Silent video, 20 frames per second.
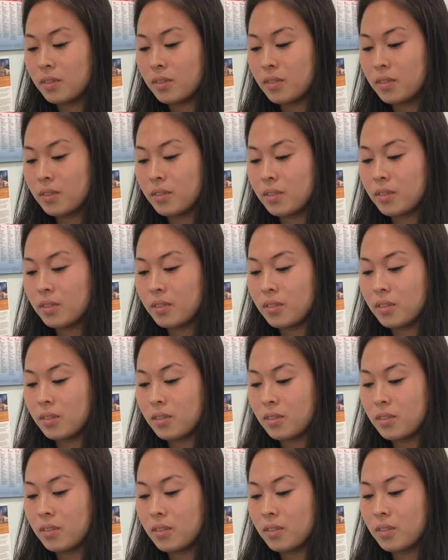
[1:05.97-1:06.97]

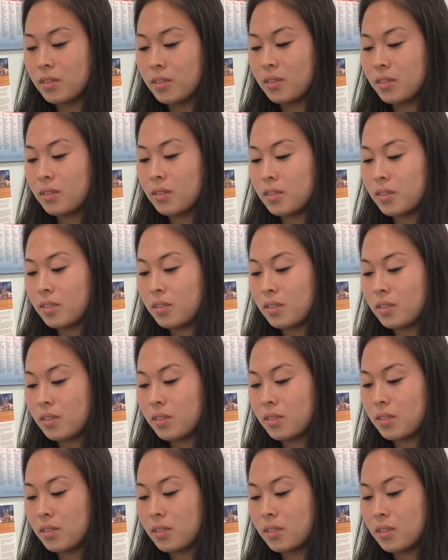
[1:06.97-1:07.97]

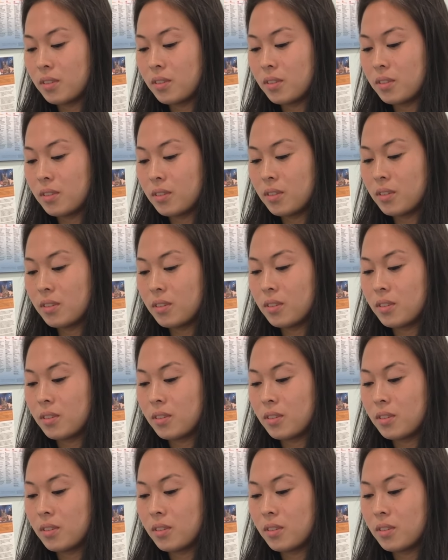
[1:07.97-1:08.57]
(no one is talking)